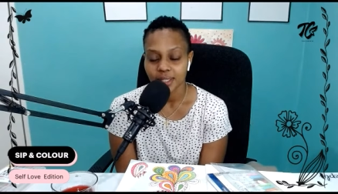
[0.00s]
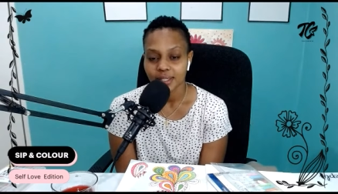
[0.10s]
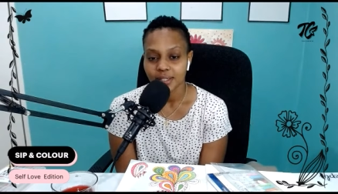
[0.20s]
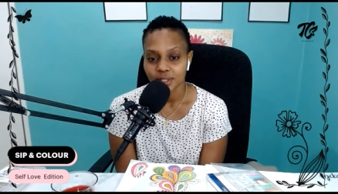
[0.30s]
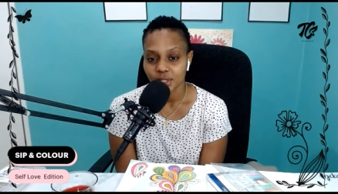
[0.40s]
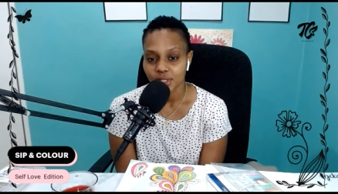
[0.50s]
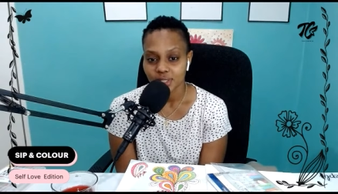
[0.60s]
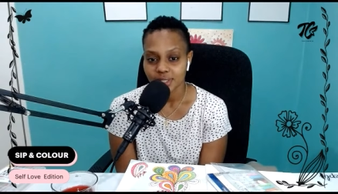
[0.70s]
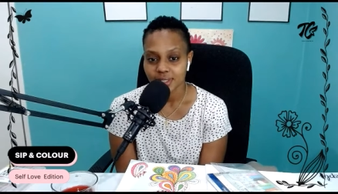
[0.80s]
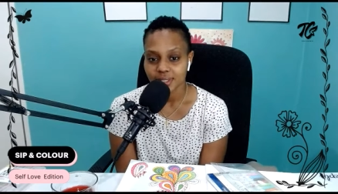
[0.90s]
It's not
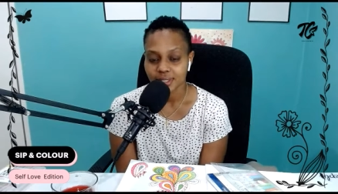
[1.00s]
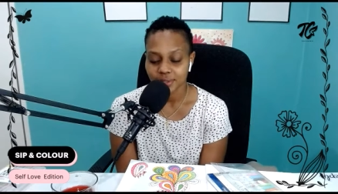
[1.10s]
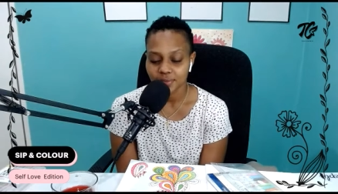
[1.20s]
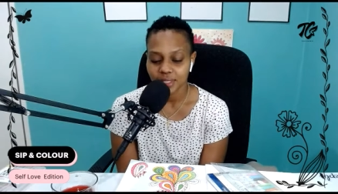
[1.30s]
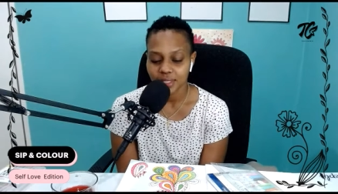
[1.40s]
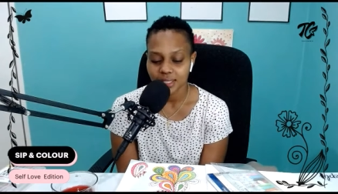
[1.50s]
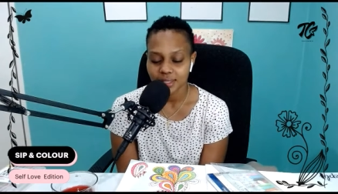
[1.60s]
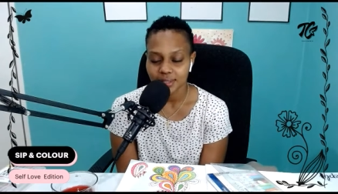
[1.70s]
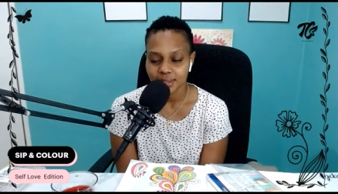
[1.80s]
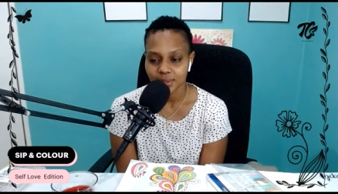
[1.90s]
just for
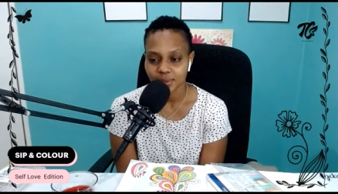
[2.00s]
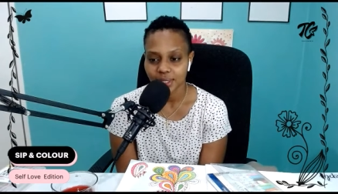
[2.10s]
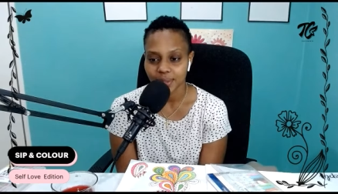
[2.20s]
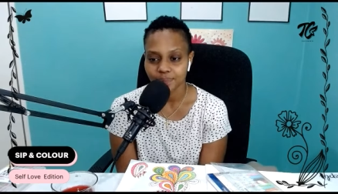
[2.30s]
kids. Okay.